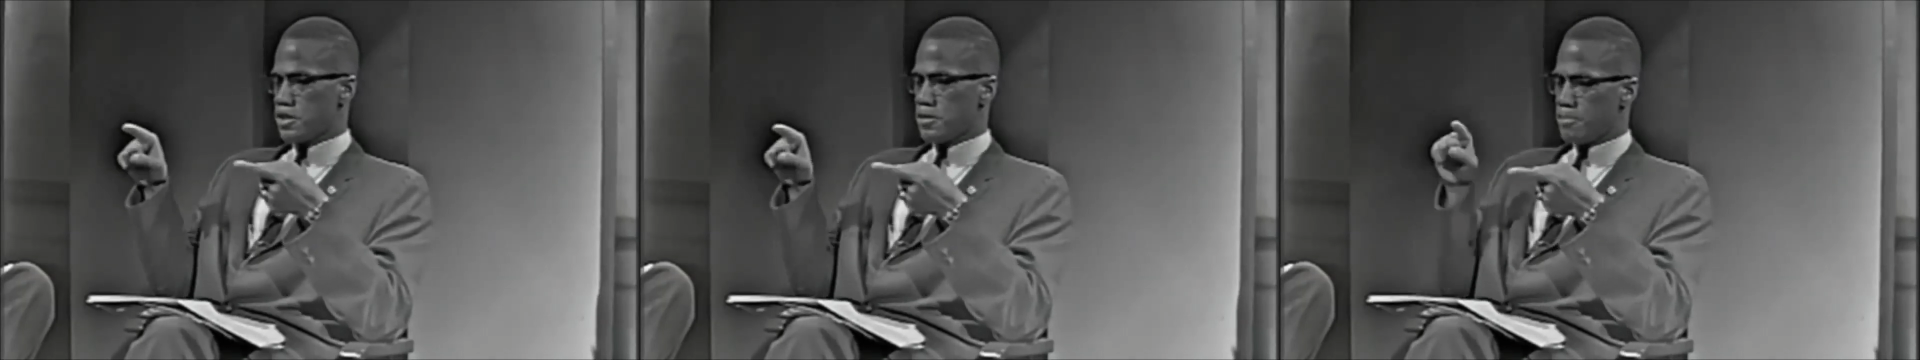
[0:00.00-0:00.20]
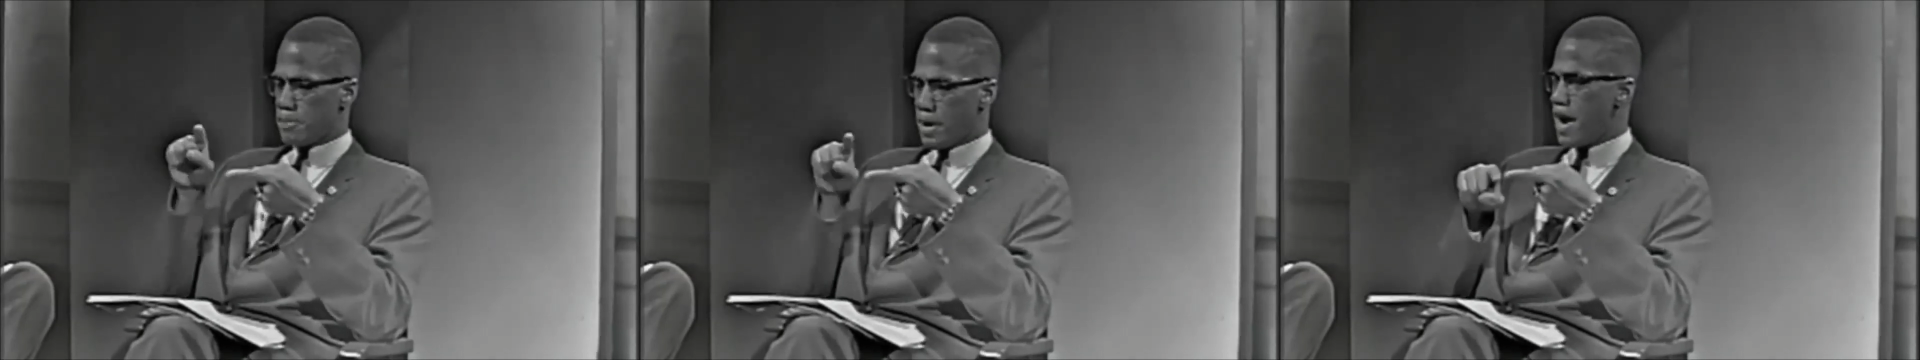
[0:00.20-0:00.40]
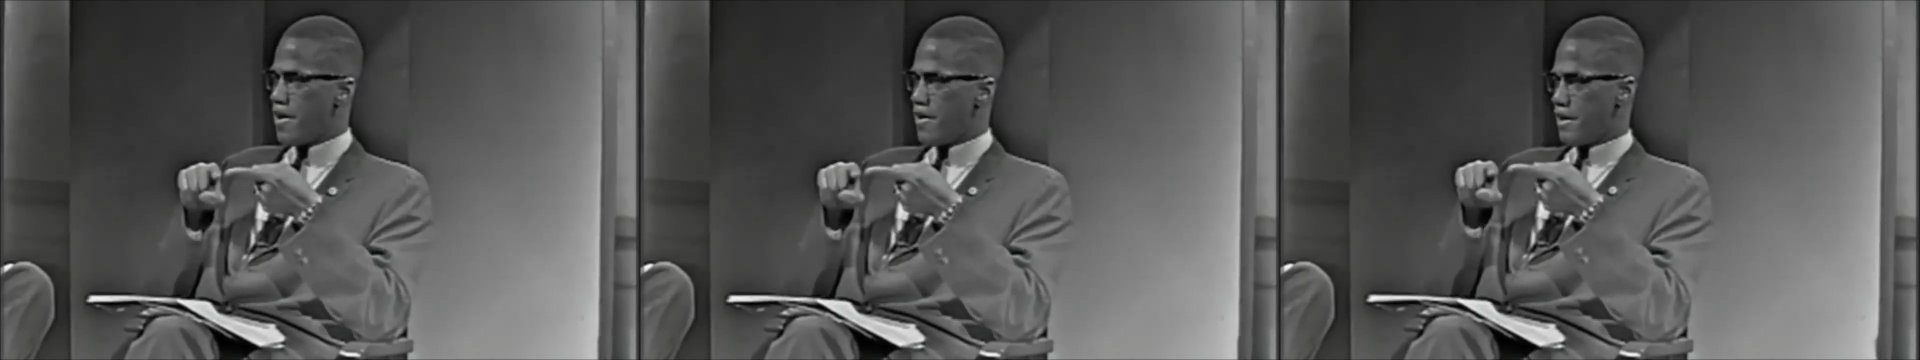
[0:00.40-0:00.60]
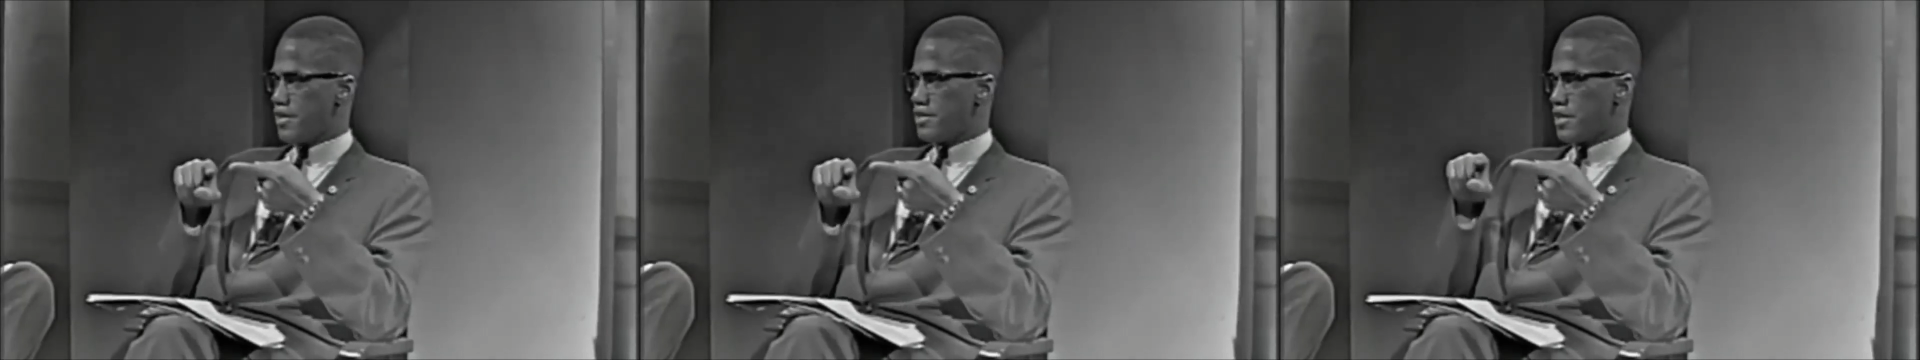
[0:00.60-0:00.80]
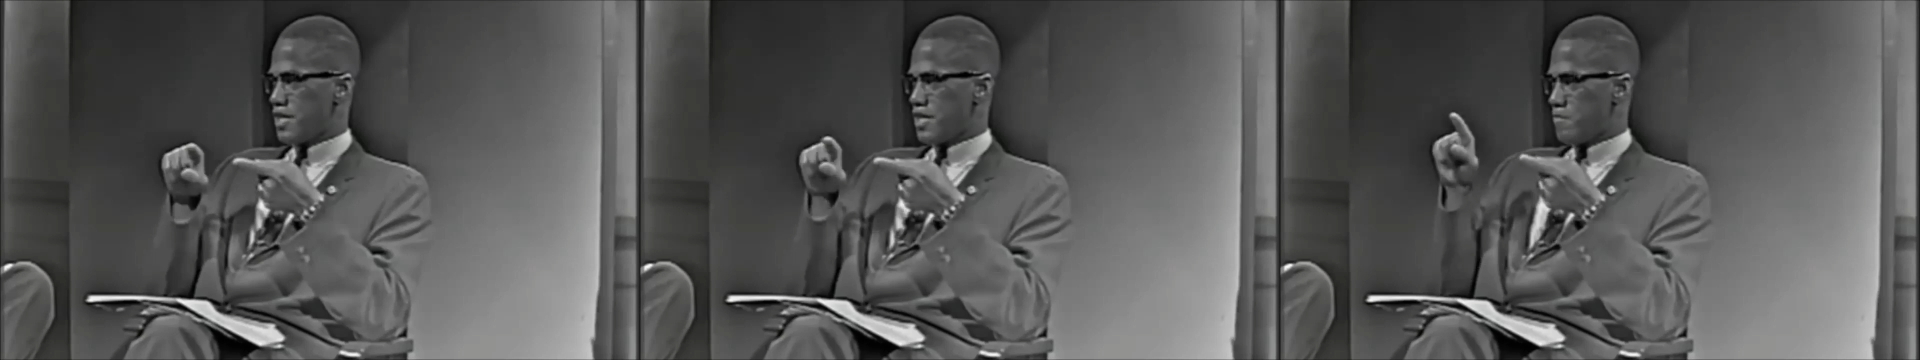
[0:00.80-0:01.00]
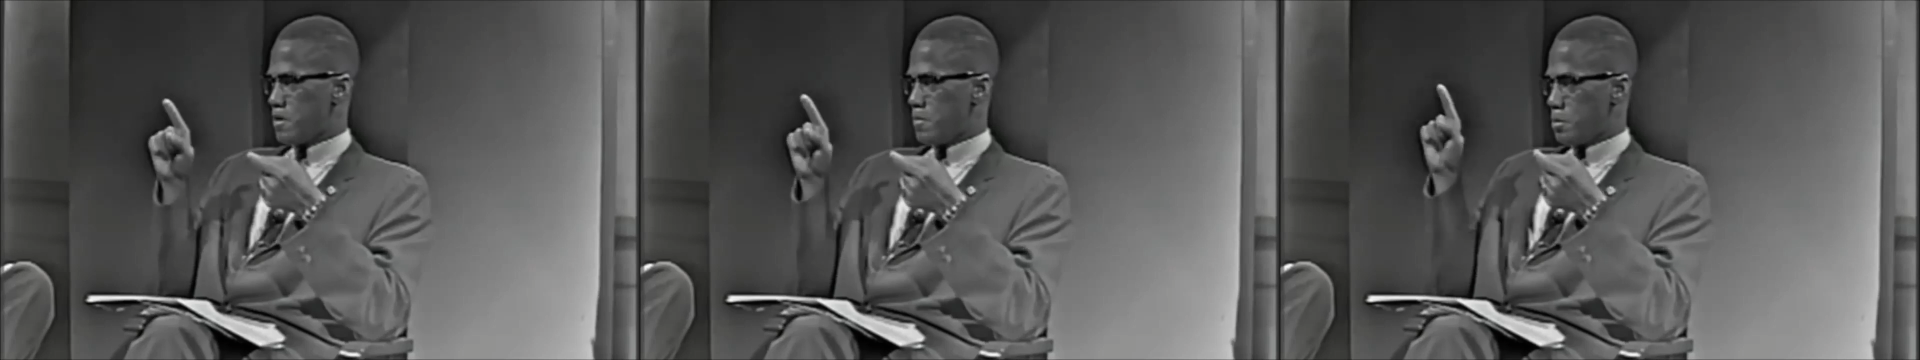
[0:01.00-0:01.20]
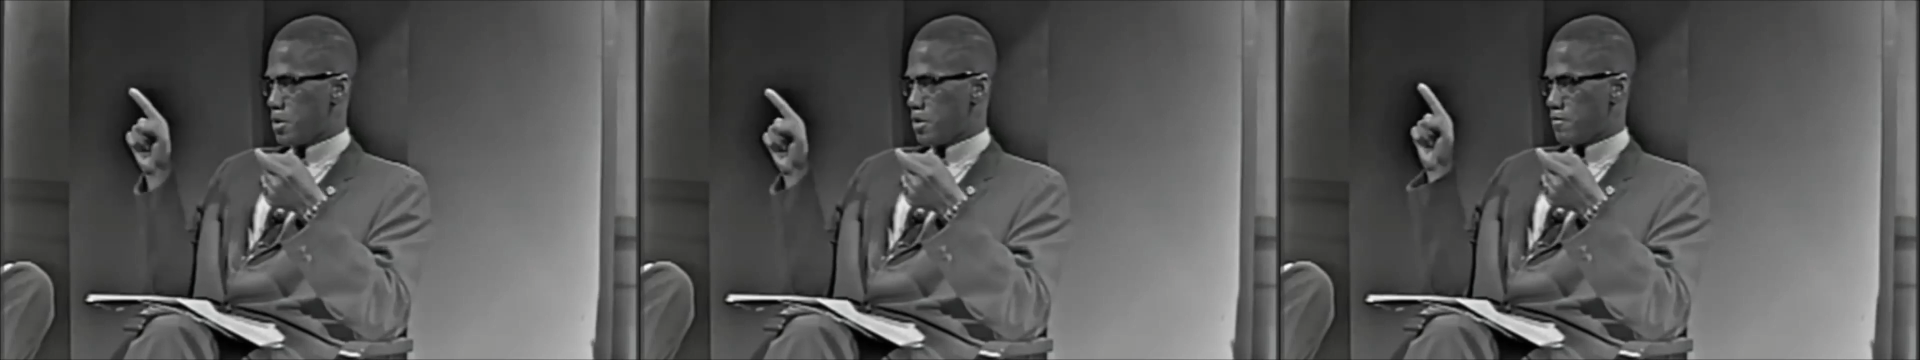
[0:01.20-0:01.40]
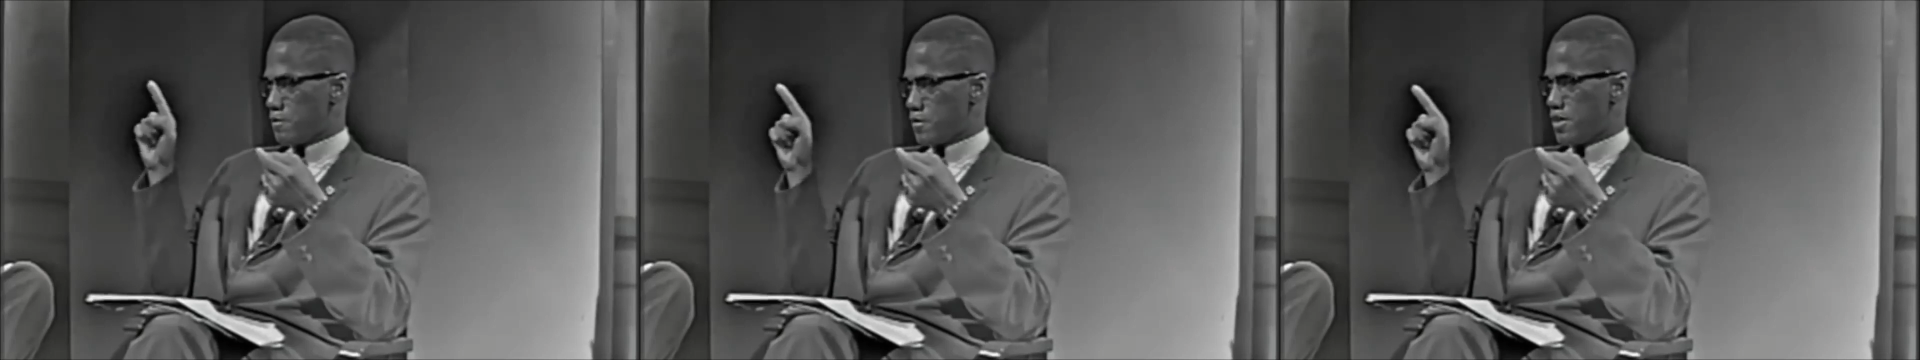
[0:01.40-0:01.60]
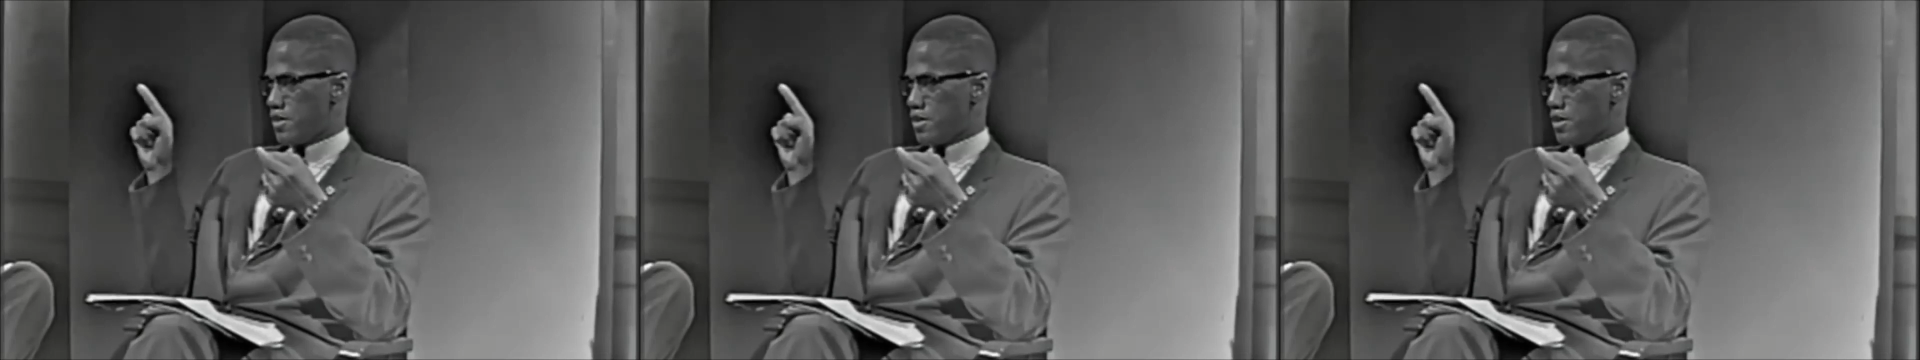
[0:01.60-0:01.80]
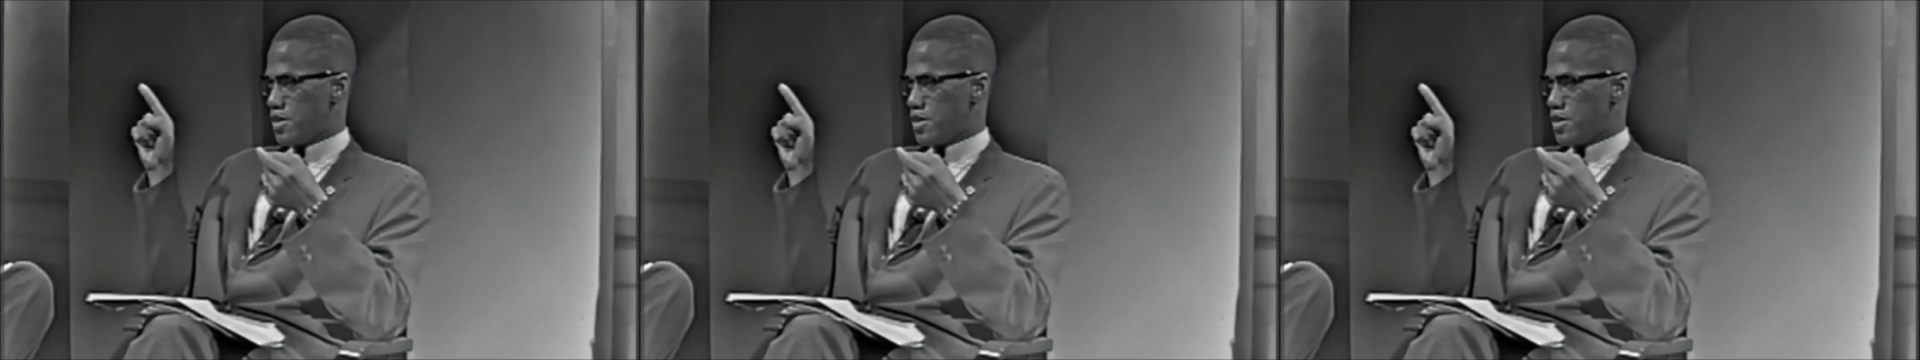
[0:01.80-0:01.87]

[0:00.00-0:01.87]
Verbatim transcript: are parrots that have been put in front of the